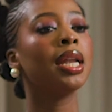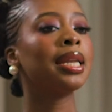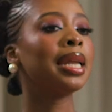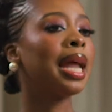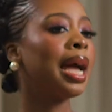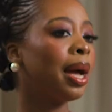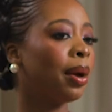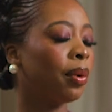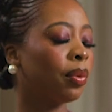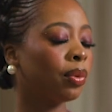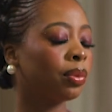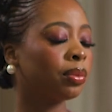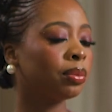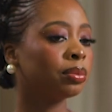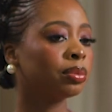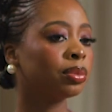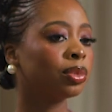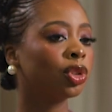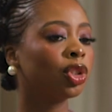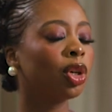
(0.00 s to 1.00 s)
Now,
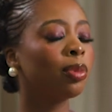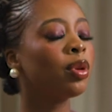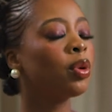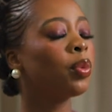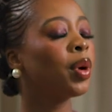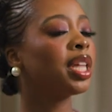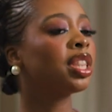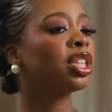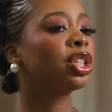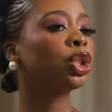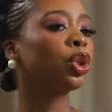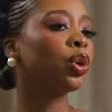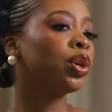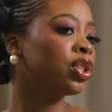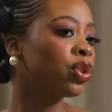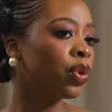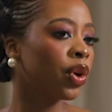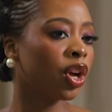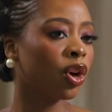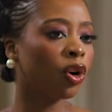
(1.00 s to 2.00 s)
tell me why the show is
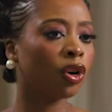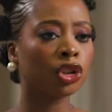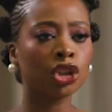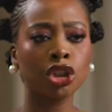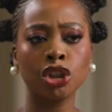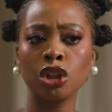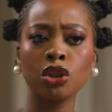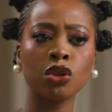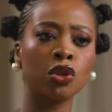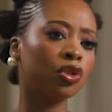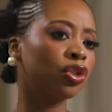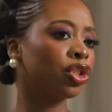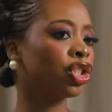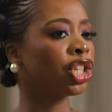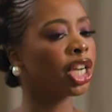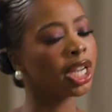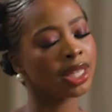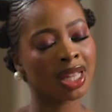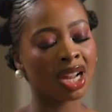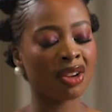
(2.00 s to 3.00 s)
going on. She just goes to
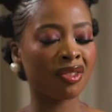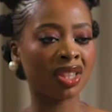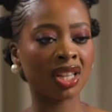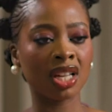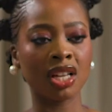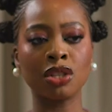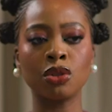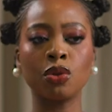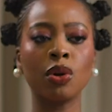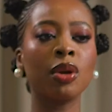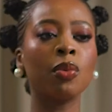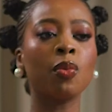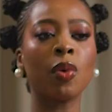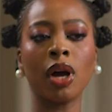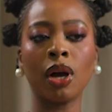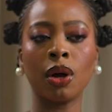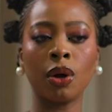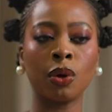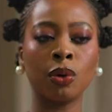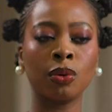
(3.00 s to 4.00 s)
check that everything is going
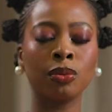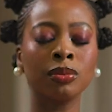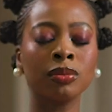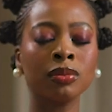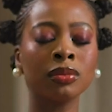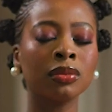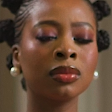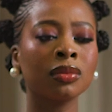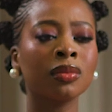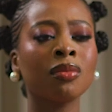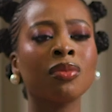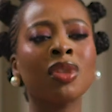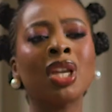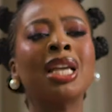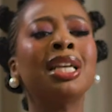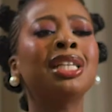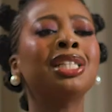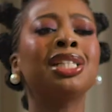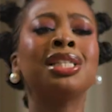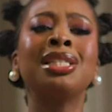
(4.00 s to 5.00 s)
well.
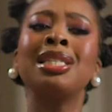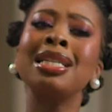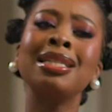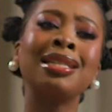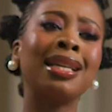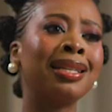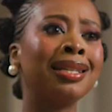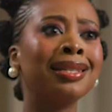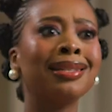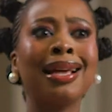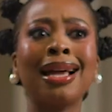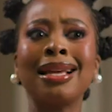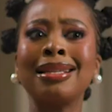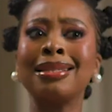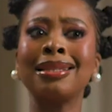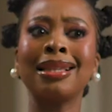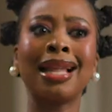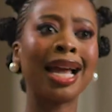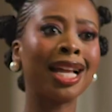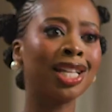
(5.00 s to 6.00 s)
She sees that this guy
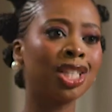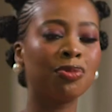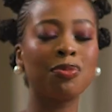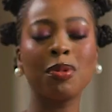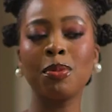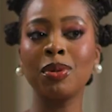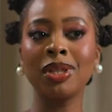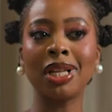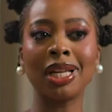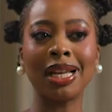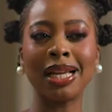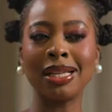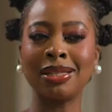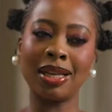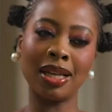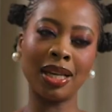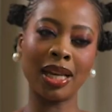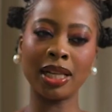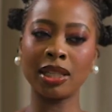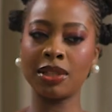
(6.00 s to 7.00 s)
is lying to people that there's
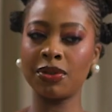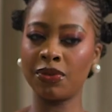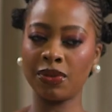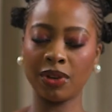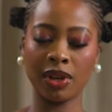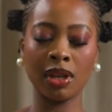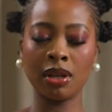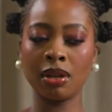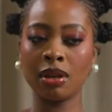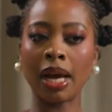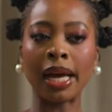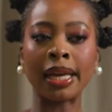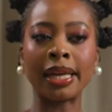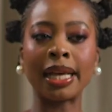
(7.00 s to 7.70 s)
a late fee and